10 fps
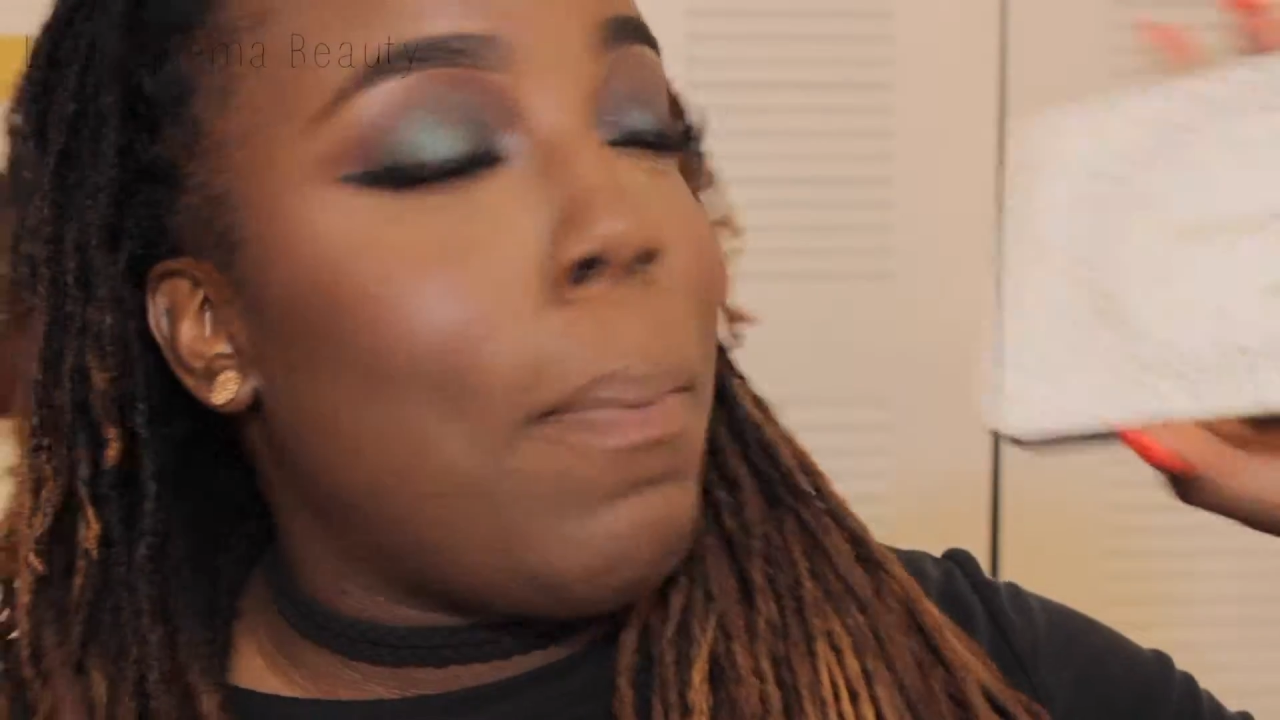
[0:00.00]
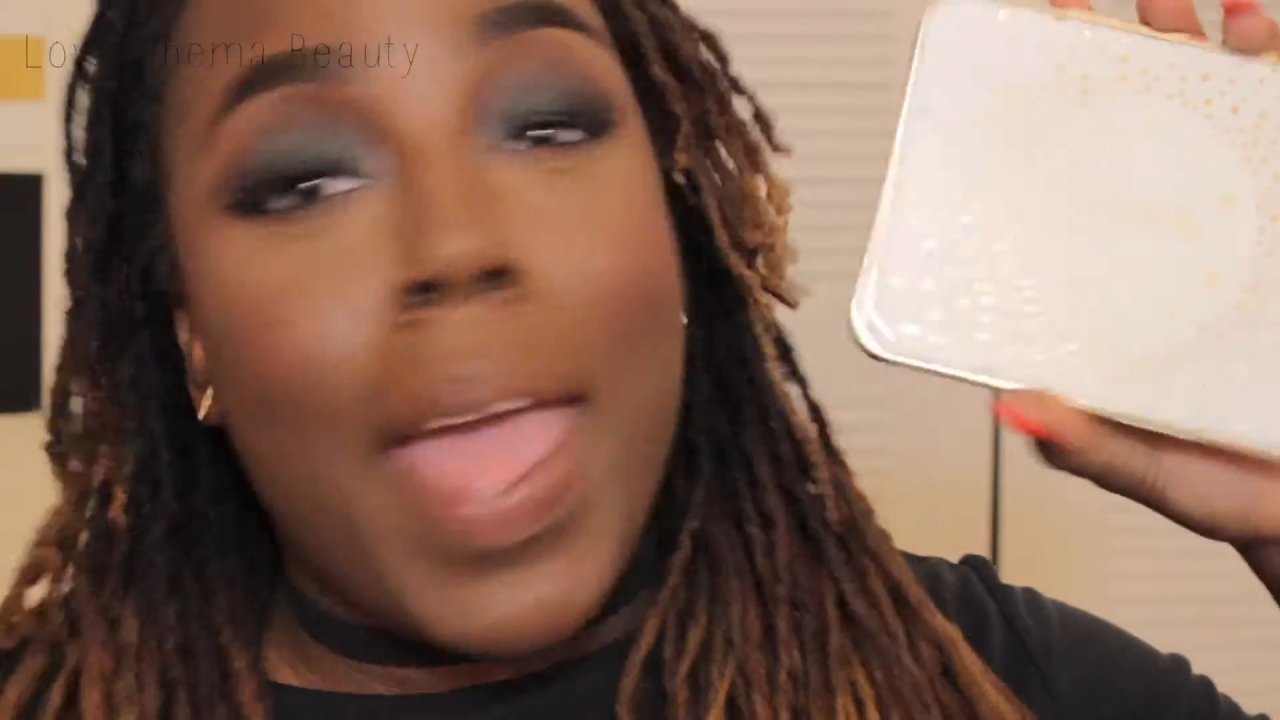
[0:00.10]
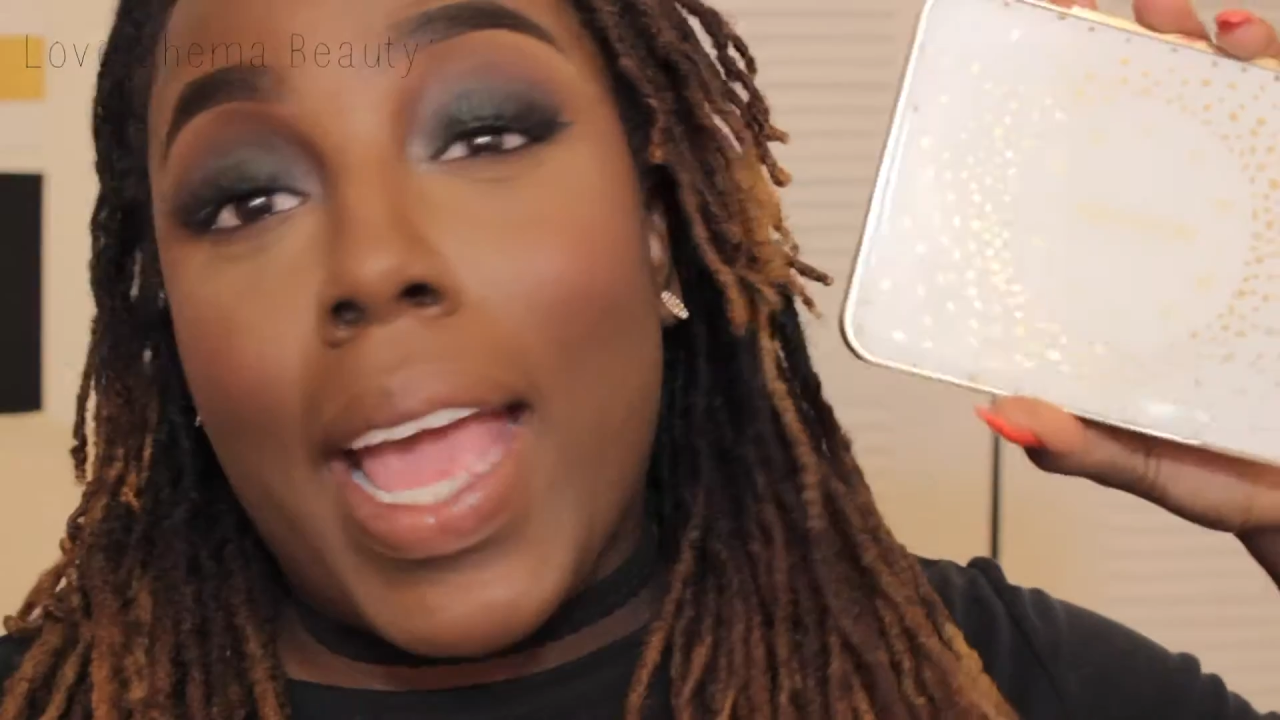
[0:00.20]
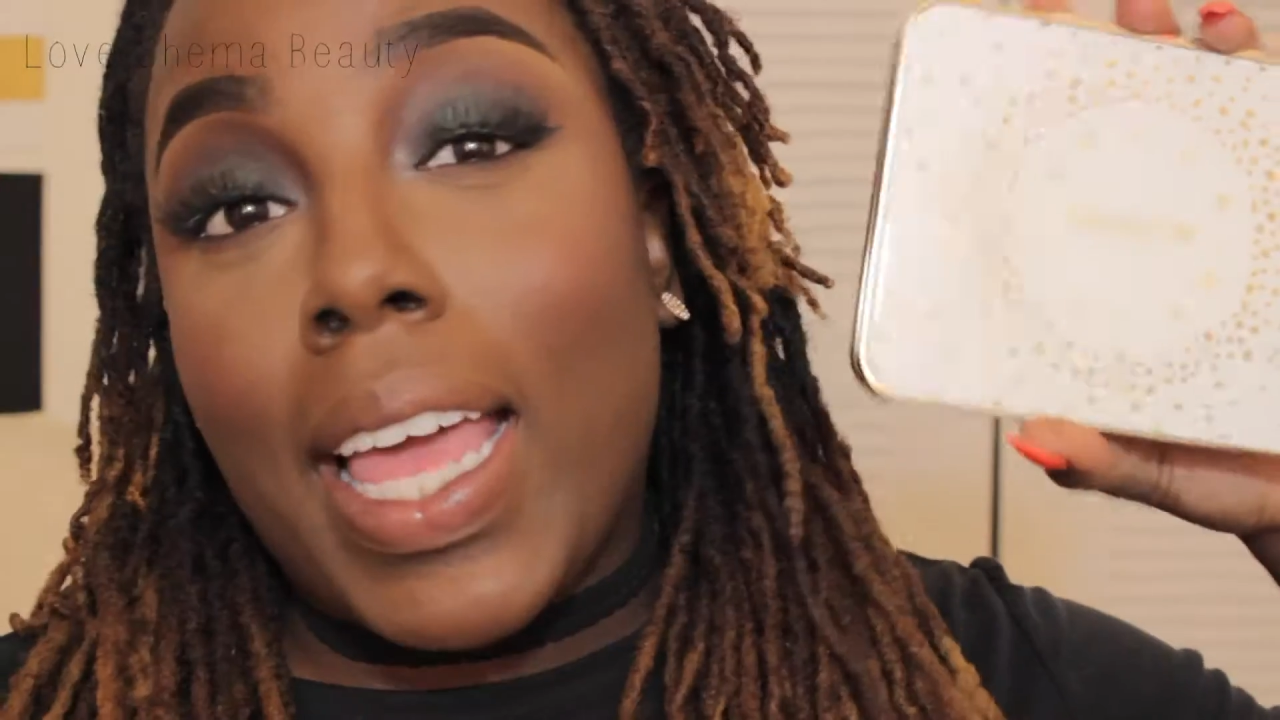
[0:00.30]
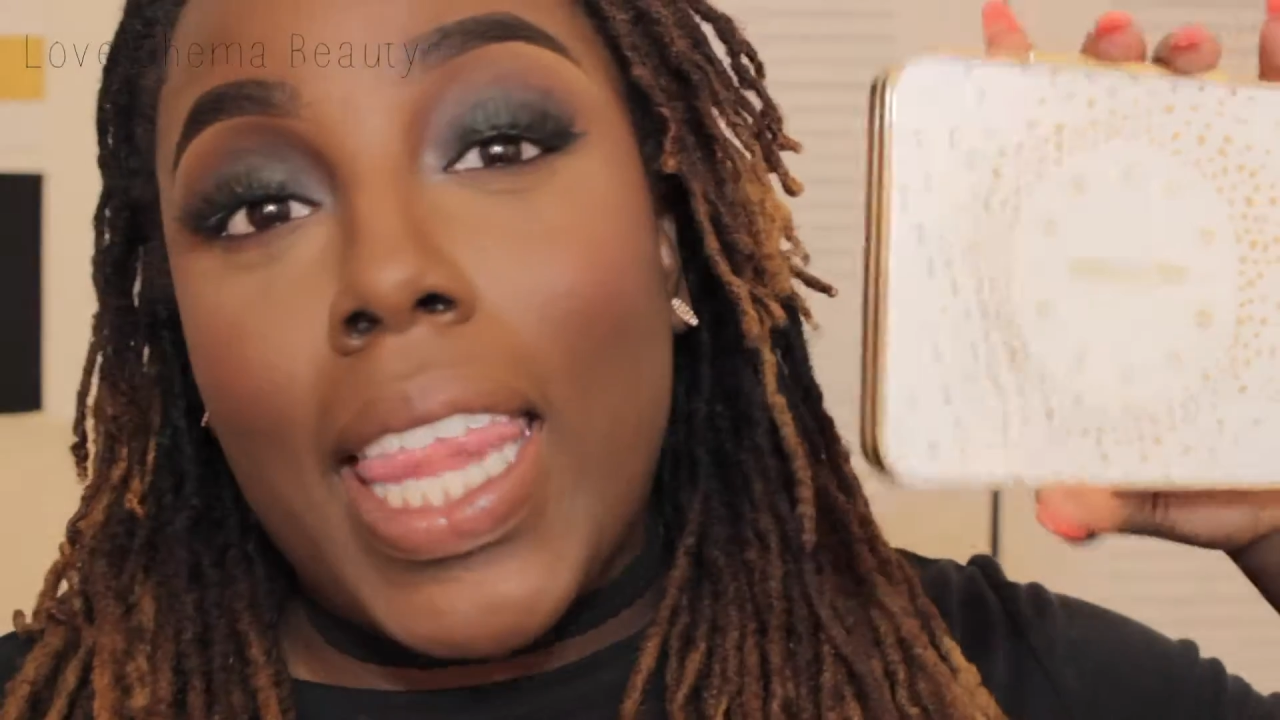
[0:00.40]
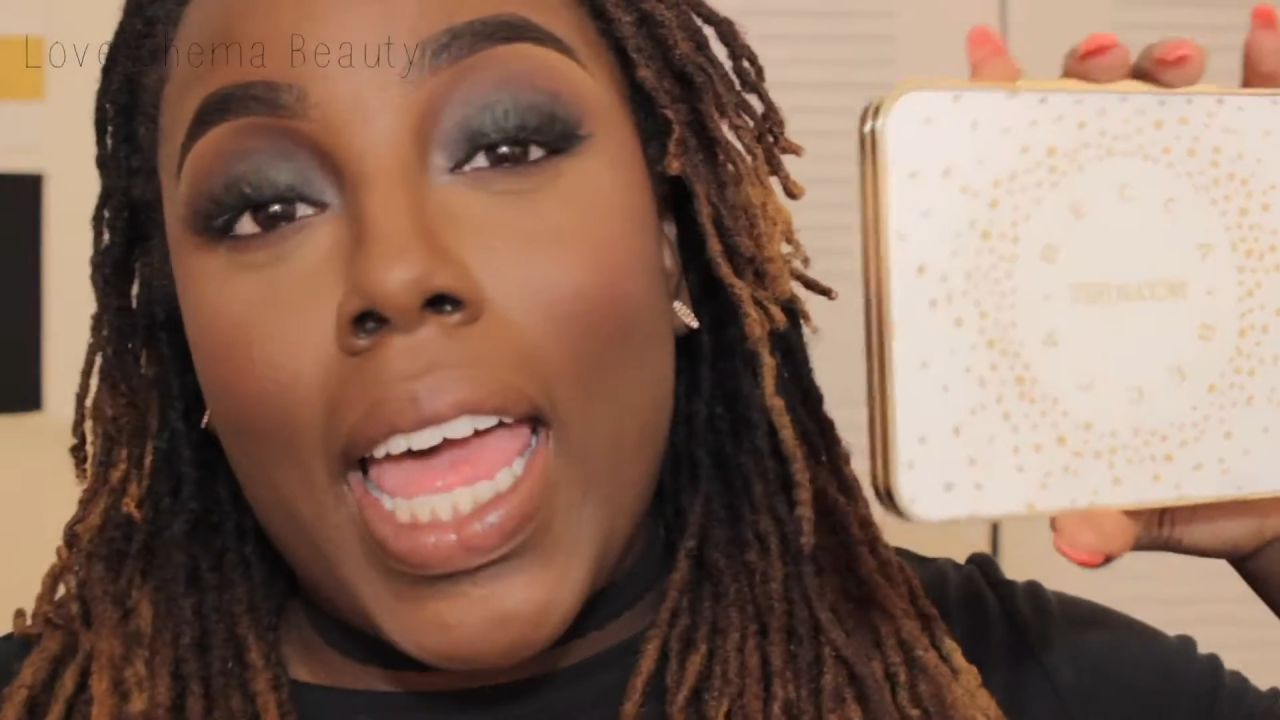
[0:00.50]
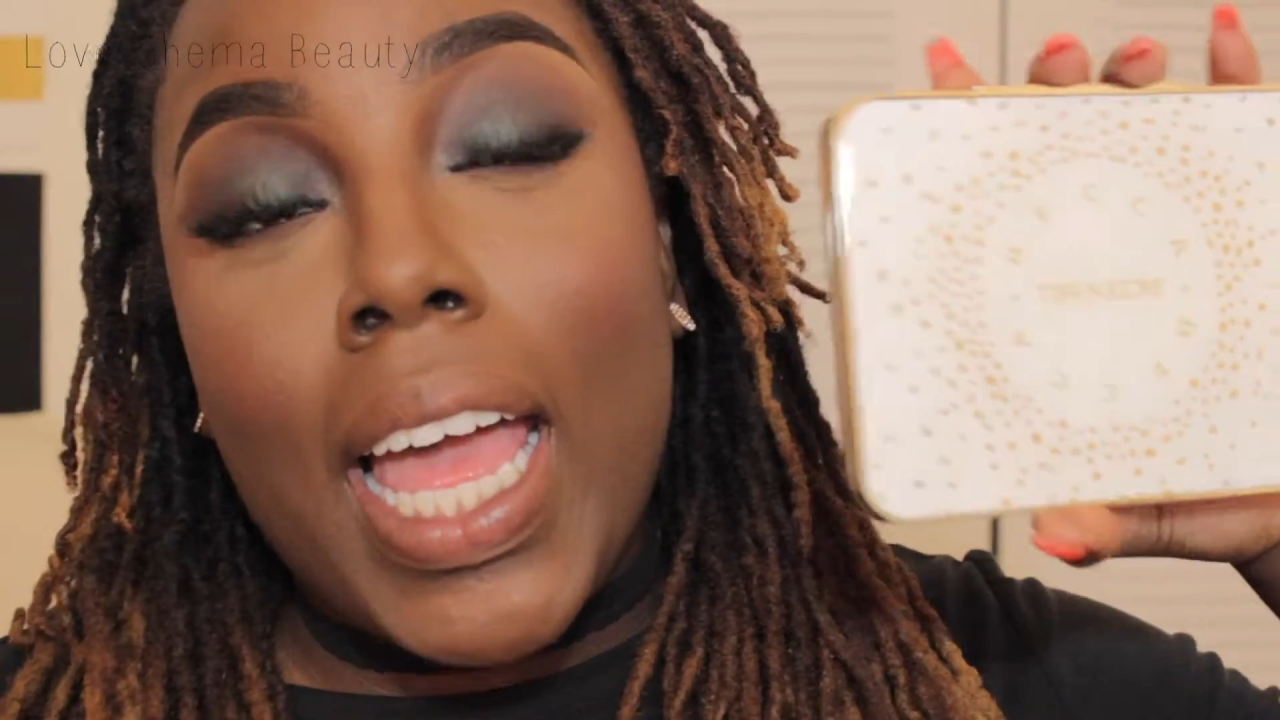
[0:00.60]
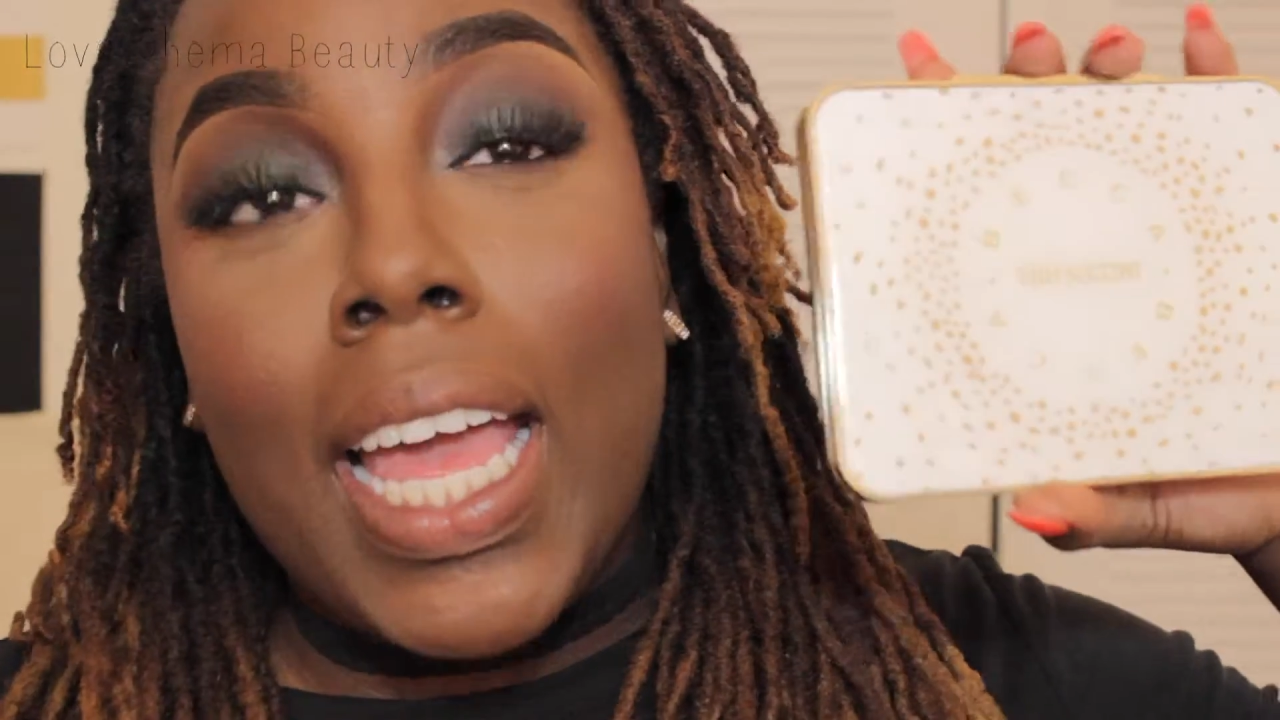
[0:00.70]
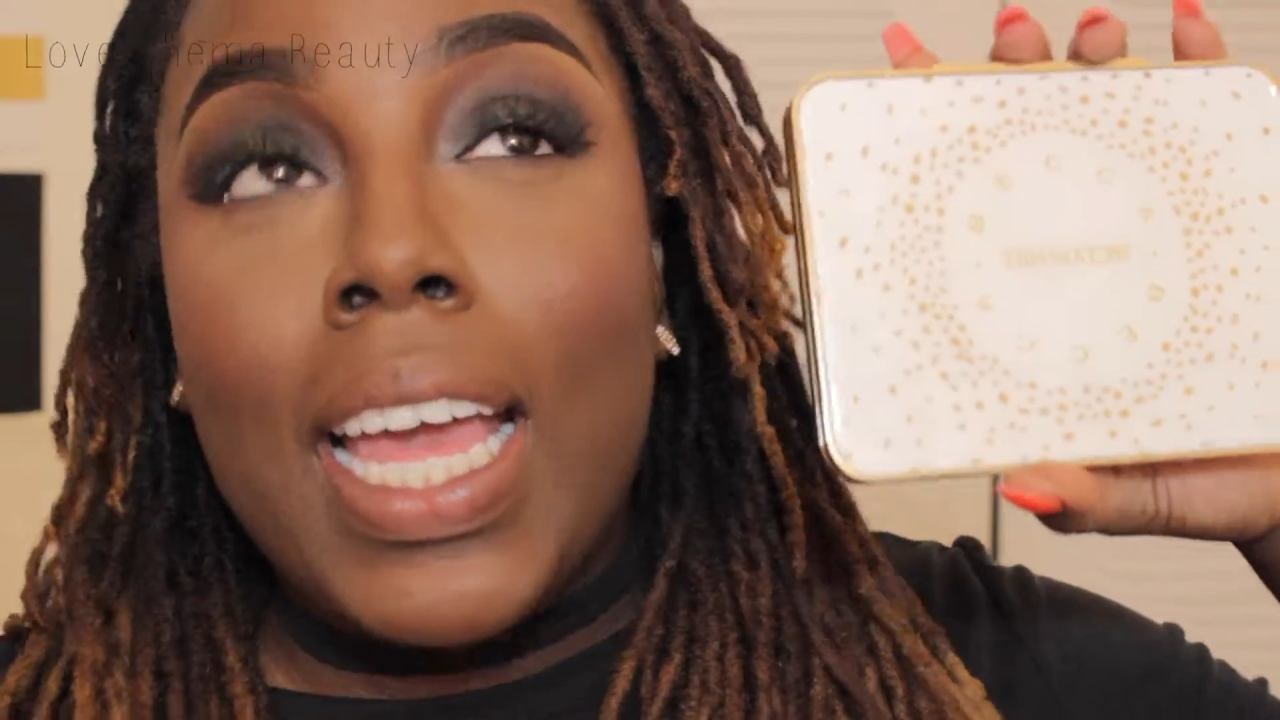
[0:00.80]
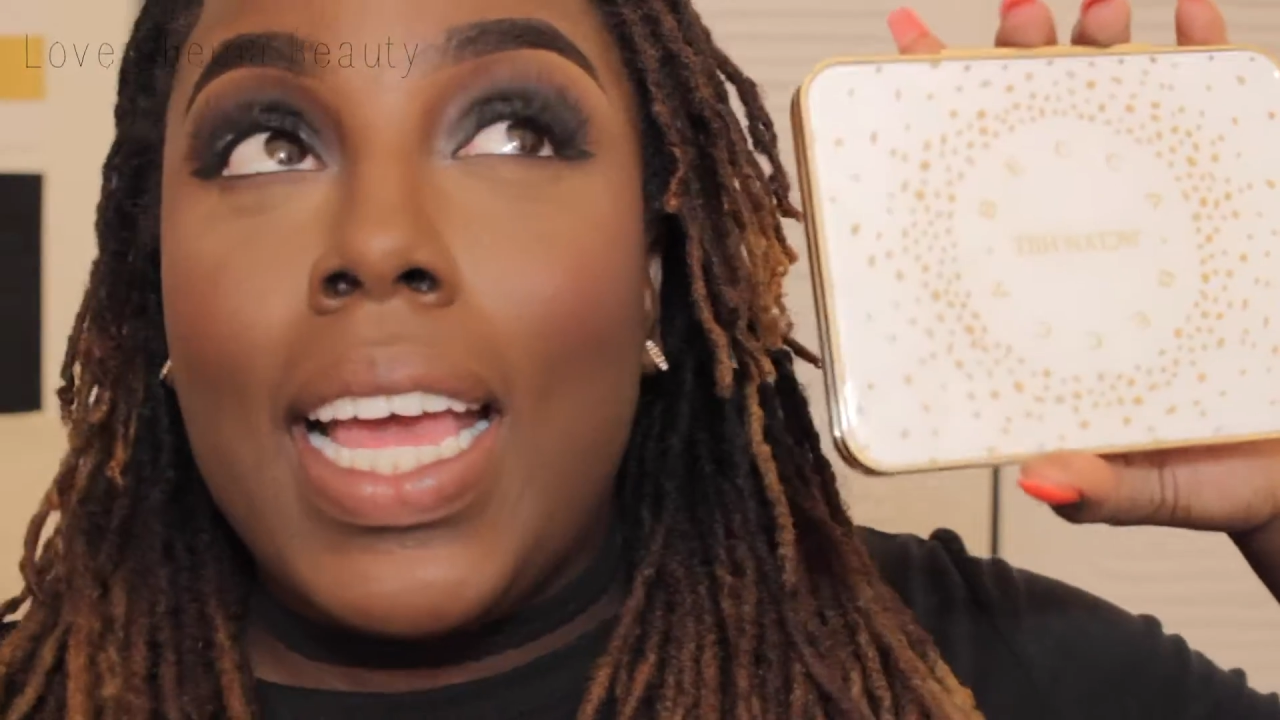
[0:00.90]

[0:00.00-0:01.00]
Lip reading: Becla